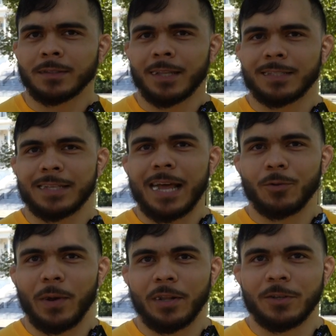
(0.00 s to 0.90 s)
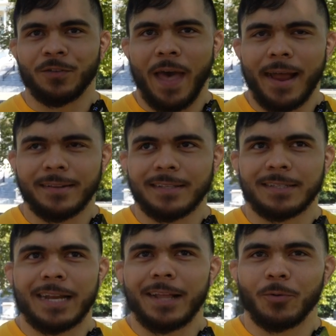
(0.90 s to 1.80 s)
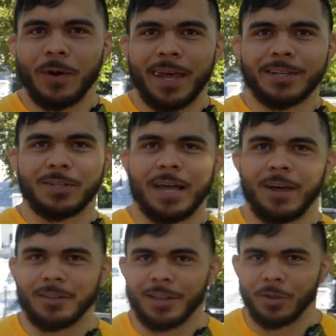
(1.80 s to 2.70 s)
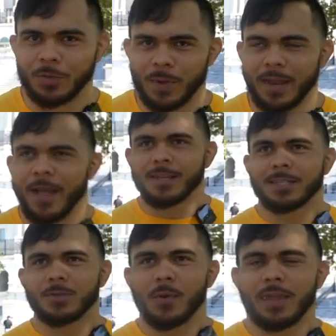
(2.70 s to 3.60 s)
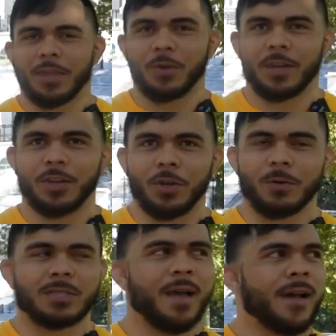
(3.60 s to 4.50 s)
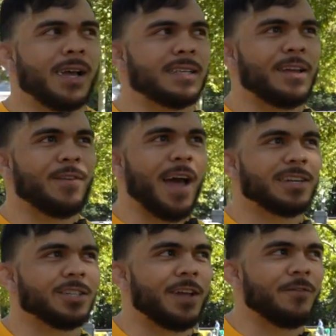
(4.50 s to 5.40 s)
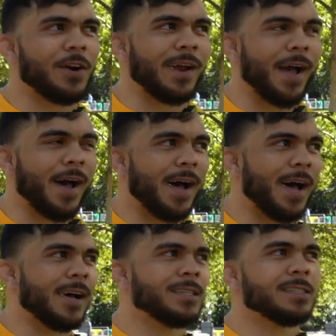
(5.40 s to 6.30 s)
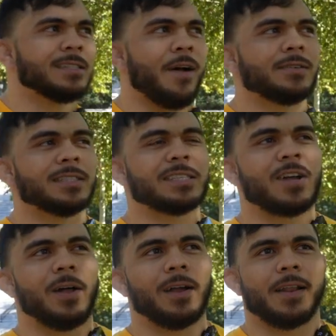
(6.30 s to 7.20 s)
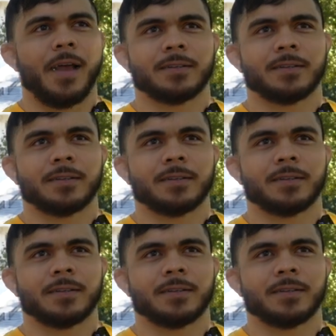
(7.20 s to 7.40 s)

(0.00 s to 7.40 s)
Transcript: This is not the way to lose fat. This is not the way to healthily lose weight. This is the way that you can use, it's actually a very, let's call it